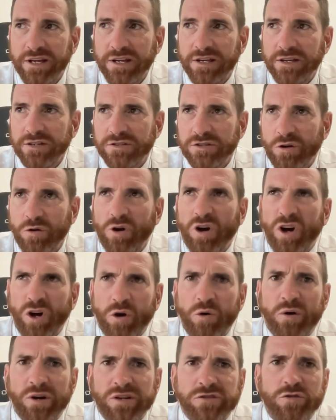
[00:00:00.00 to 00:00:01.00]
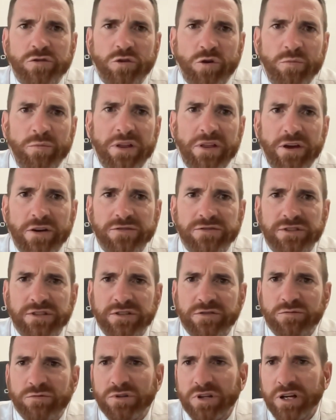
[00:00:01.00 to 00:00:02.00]
So I always talk about those
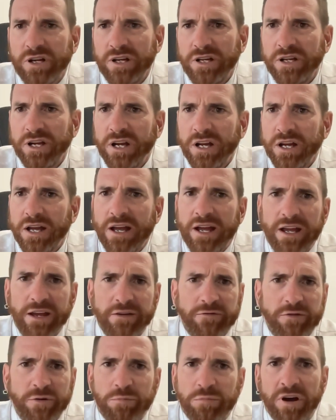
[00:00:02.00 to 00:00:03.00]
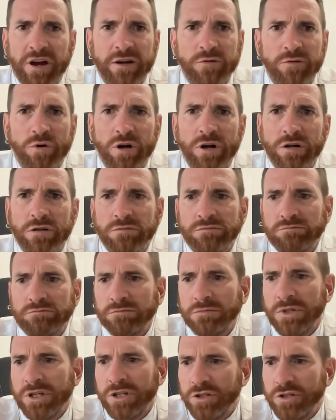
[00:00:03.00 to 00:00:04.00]
things with Leigh. If you played well,
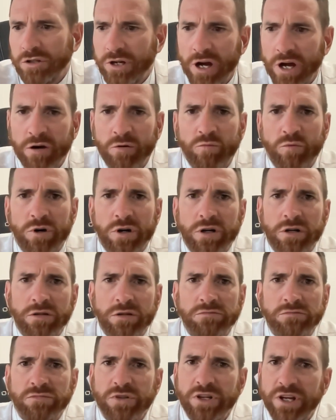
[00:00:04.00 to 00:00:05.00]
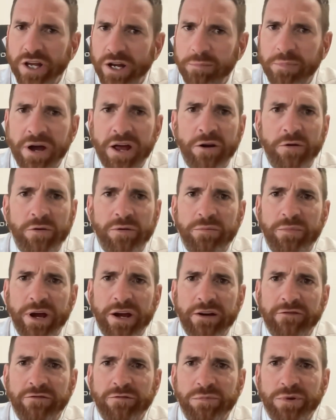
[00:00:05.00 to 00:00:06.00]
you're going well, you get a pat on the back
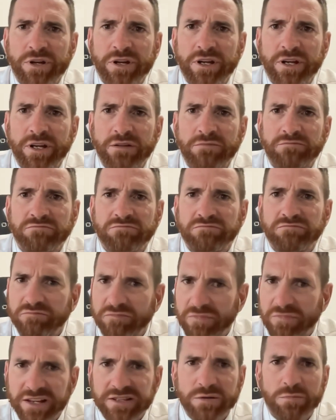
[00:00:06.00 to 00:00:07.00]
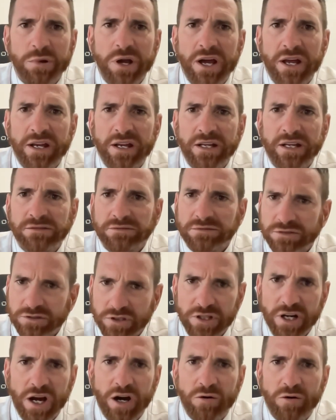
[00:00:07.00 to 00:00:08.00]
from Leigh. That's about it. You're
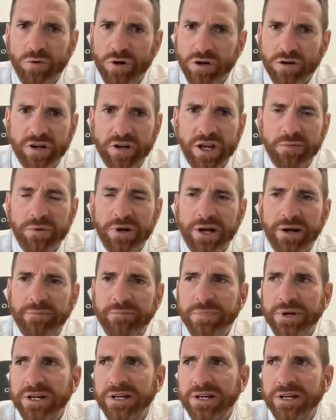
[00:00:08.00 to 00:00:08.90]
going well, keep it up.